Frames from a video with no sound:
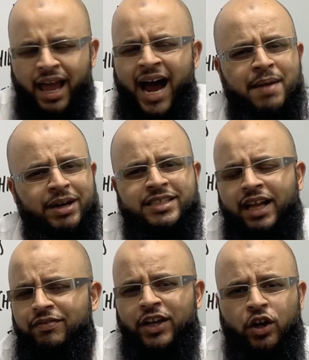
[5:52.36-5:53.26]
I
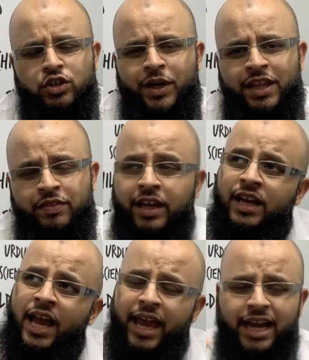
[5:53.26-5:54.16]
myself cannot do
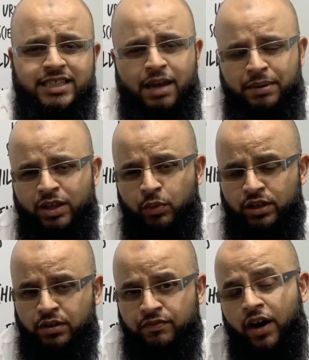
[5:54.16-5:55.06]
anything except by the will
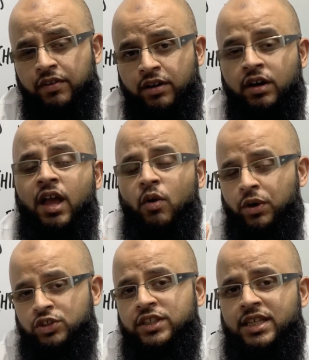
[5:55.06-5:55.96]
of the Father,
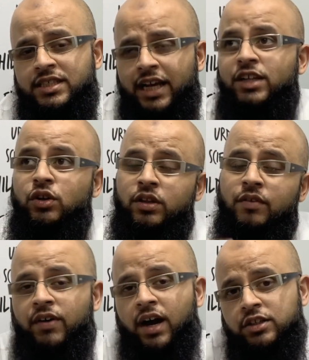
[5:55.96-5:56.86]
where Jesus said, you know, the
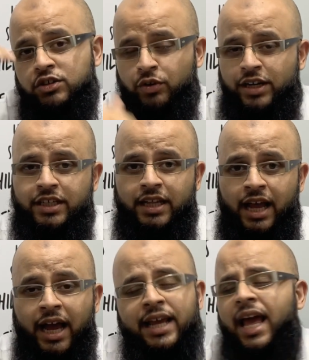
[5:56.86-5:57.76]
Father is greater than
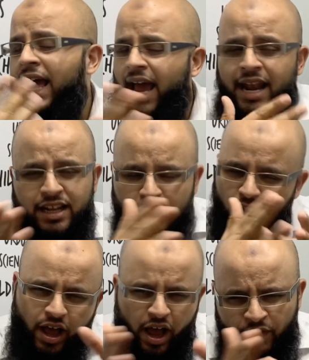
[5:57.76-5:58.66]
I. And
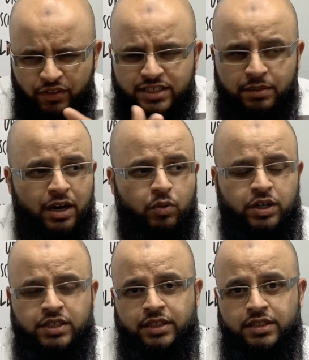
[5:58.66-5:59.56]
other similar
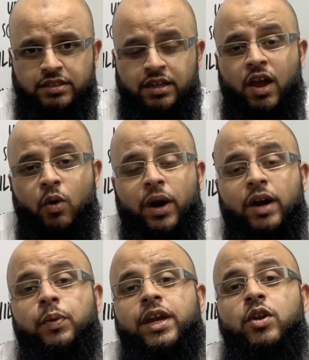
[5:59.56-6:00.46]
verses
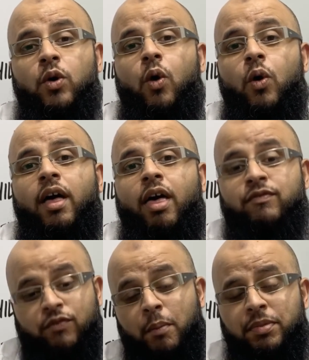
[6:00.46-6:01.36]
where we know
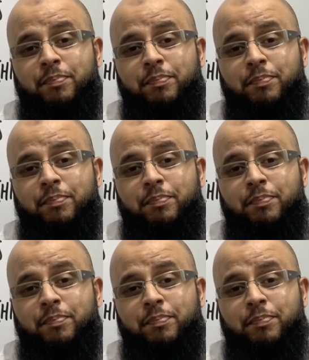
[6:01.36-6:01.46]
from the